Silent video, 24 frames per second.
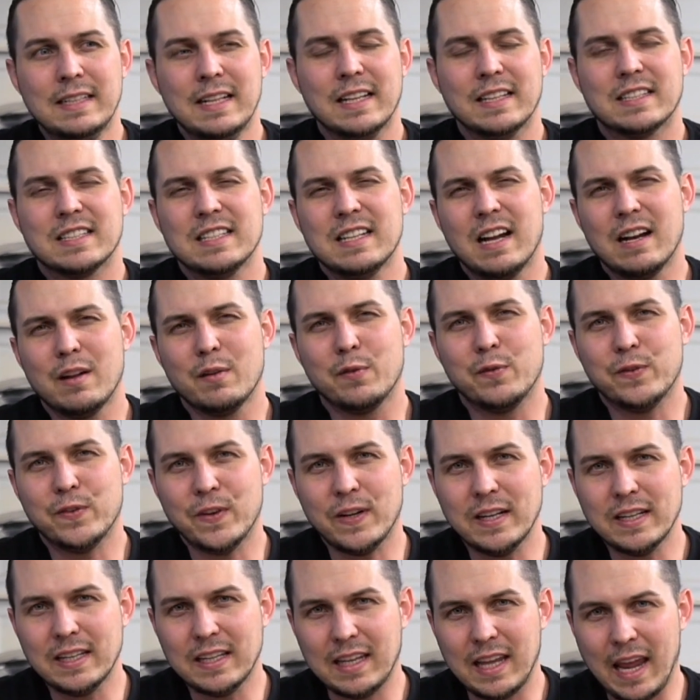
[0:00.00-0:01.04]
It's not a
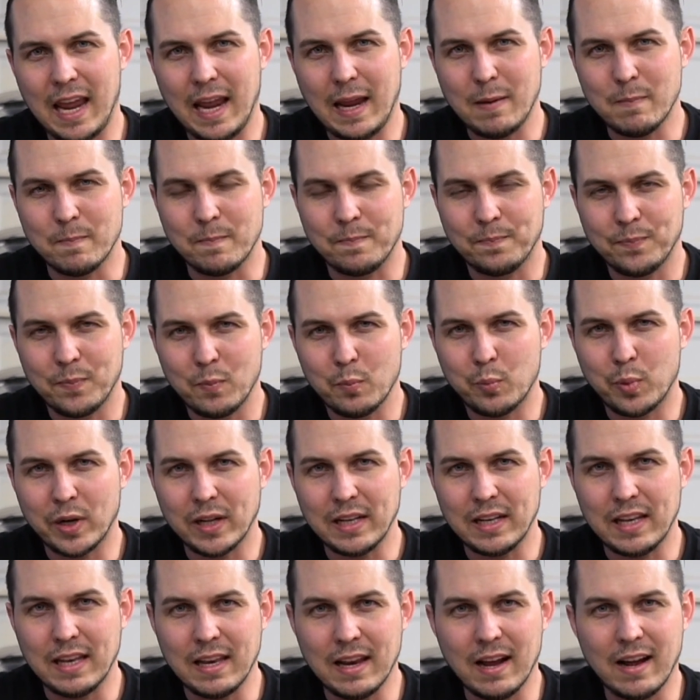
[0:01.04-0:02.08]
fun game,
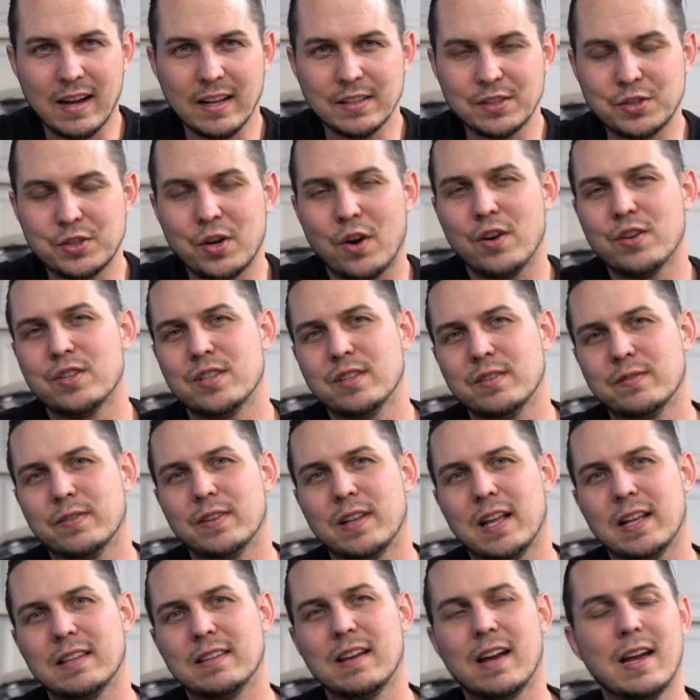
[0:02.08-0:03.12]
but not charging for
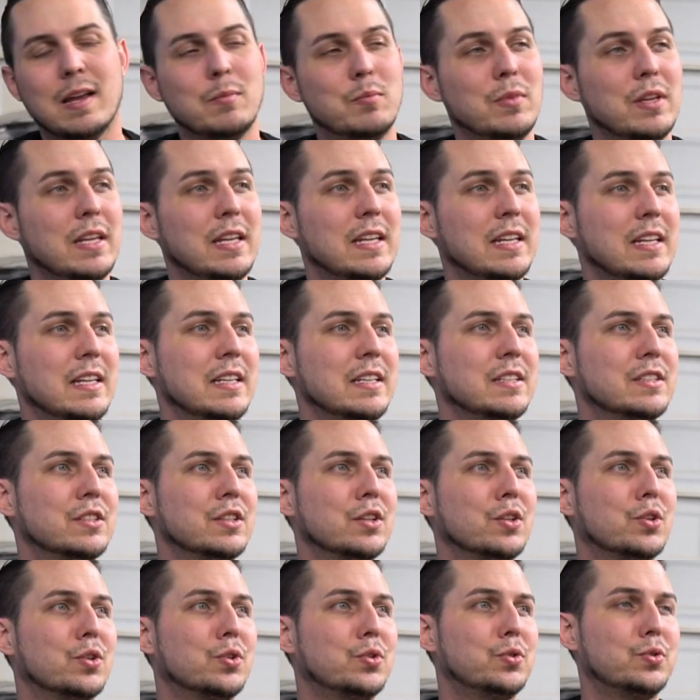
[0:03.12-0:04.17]
that time is
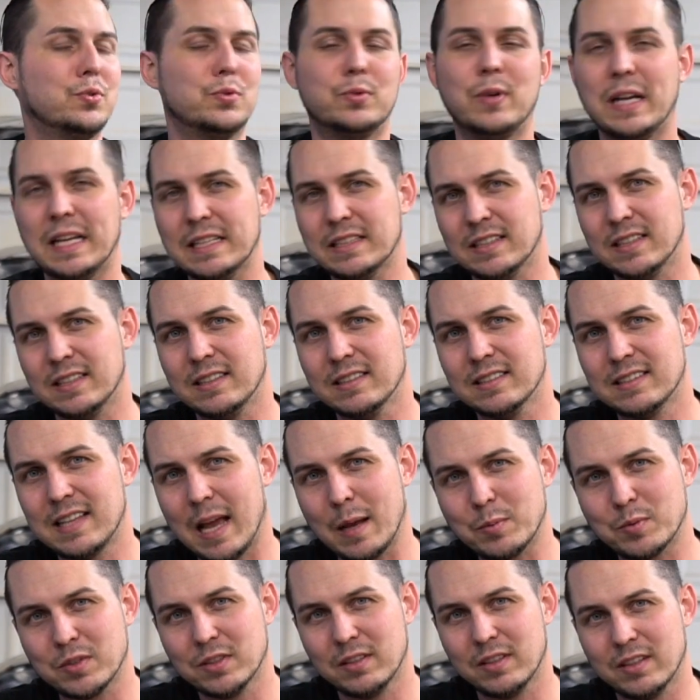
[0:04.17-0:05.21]
crazy. It's
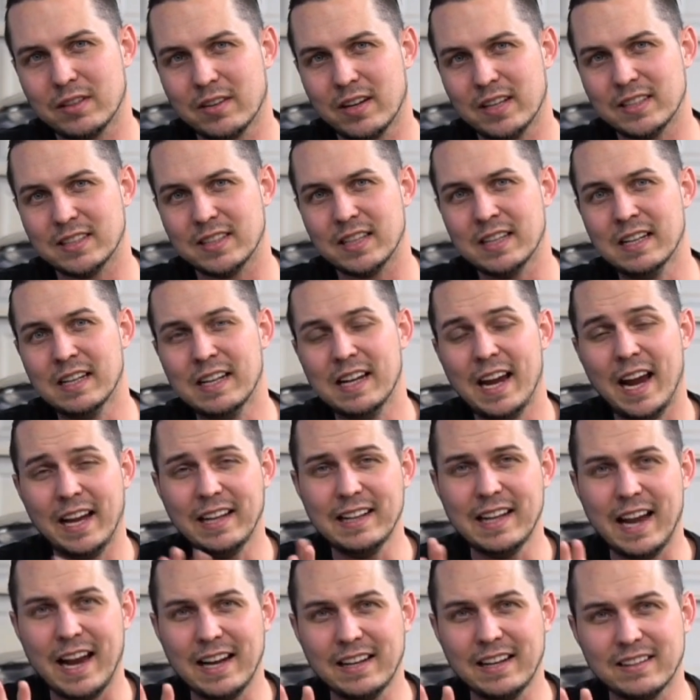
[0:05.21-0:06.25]
absolutely crazy.
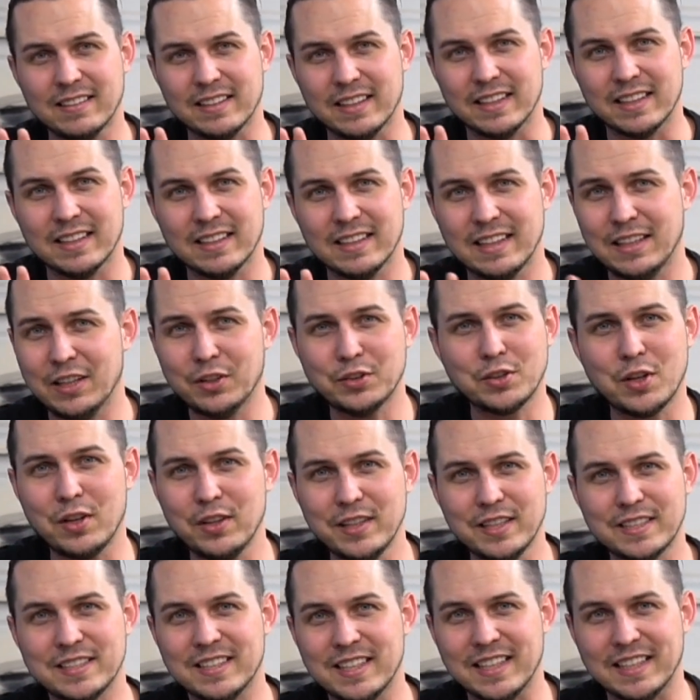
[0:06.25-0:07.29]
And the handling, and there's all
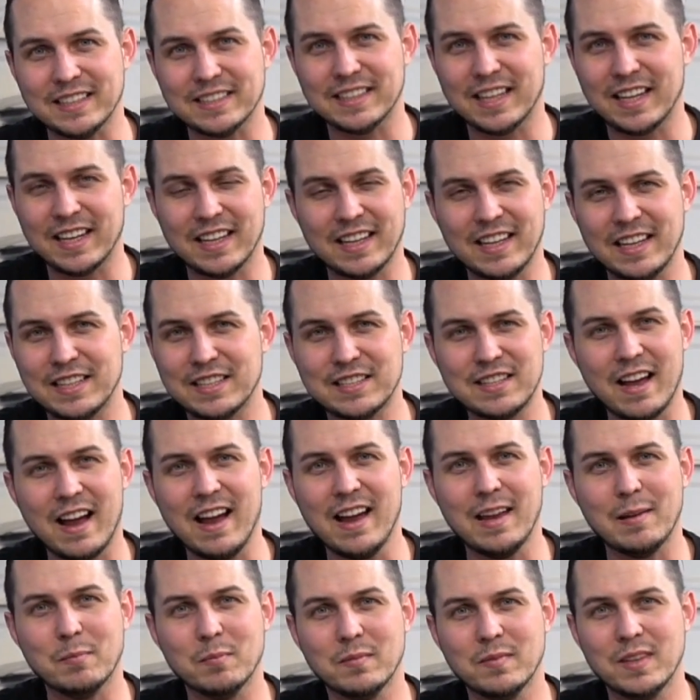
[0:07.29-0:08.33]
these things, like it's
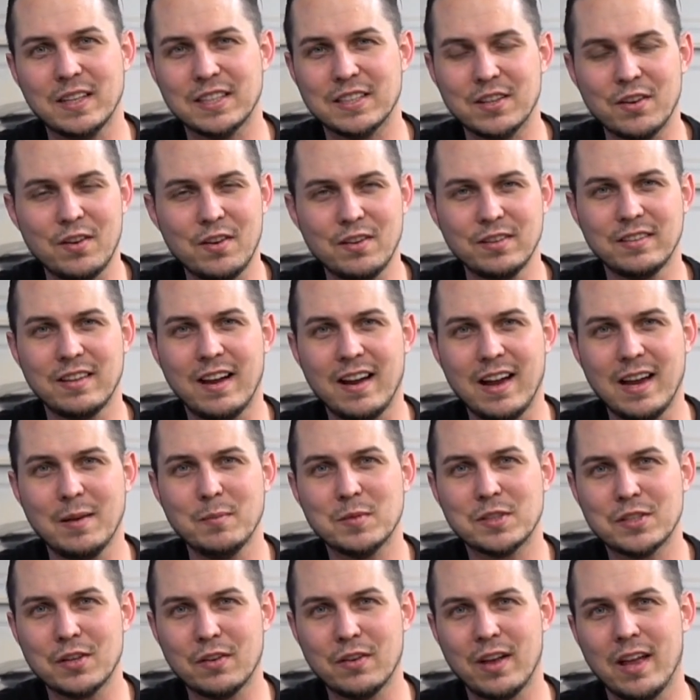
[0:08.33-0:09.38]
time. It's all time,
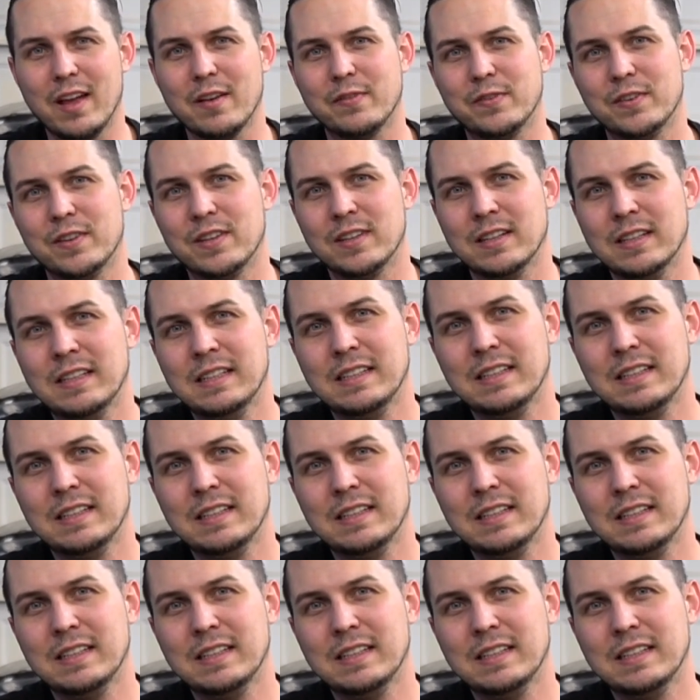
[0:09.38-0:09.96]
it's all effort,